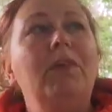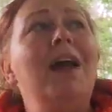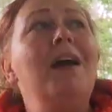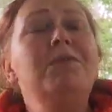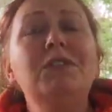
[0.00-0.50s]

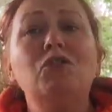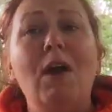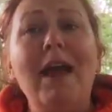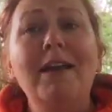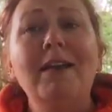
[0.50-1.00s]
I was
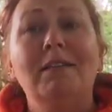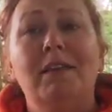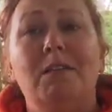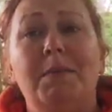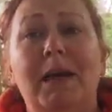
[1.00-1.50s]
dragging a
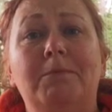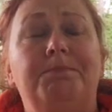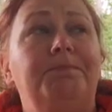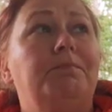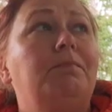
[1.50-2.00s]
little bit.
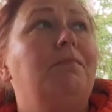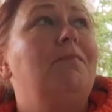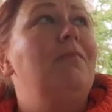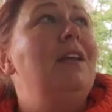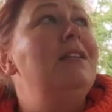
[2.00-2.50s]

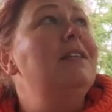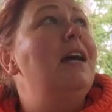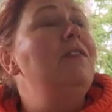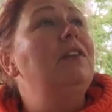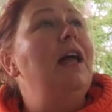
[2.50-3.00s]
It's kind
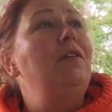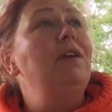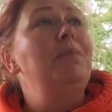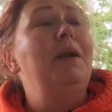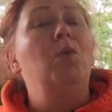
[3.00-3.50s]
of
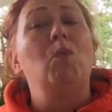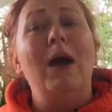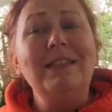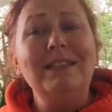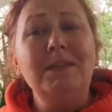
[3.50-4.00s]
cloudy, but it
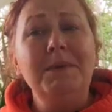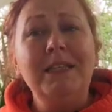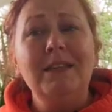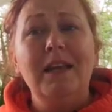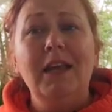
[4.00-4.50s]
wants to be
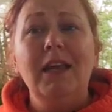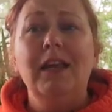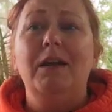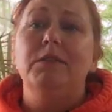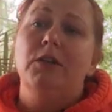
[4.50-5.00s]
sunny, and
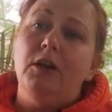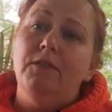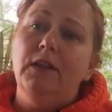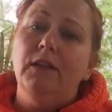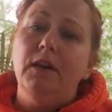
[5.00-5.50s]
I was starting to
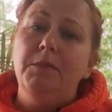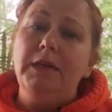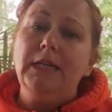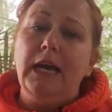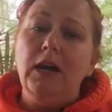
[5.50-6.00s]
feel a little bit
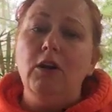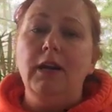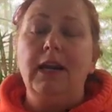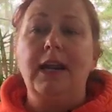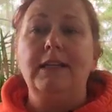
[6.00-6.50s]
tired,
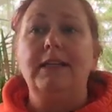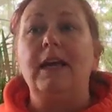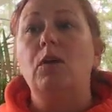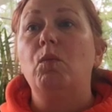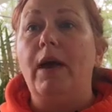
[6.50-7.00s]
and I
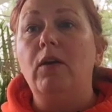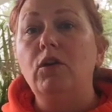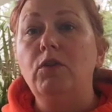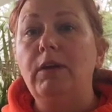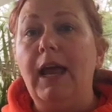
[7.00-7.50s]
decided, why don't
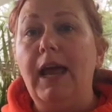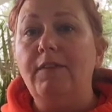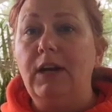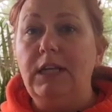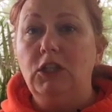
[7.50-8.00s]
you and I have a
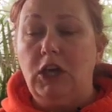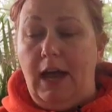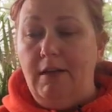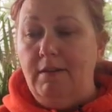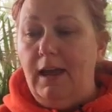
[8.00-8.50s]
nice
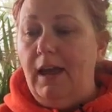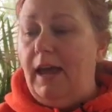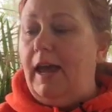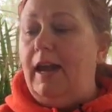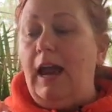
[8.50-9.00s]
chat,
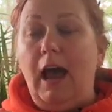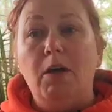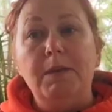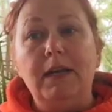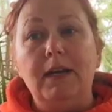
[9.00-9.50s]
and I'll
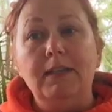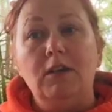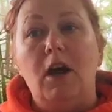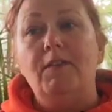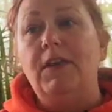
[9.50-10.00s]
make a nice
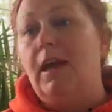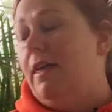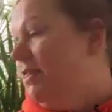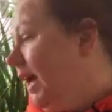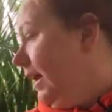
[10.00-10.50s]
coffee,
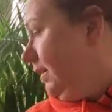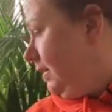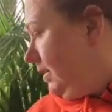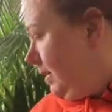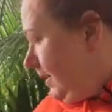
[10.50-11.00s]
and then,
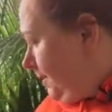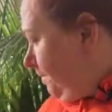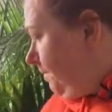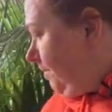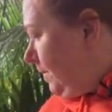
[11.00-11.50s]

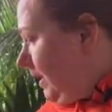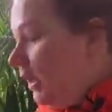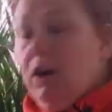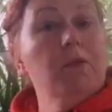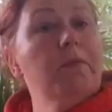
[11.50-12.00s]

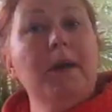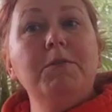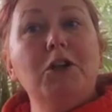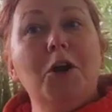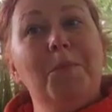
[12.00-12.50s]
I'm
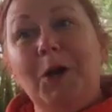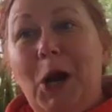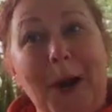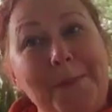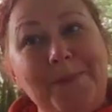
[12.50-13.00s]
sure I'll perk
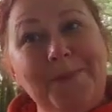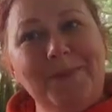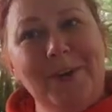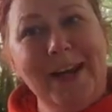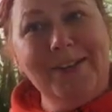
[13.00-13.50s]
up,
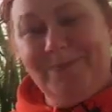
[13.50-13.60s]
right?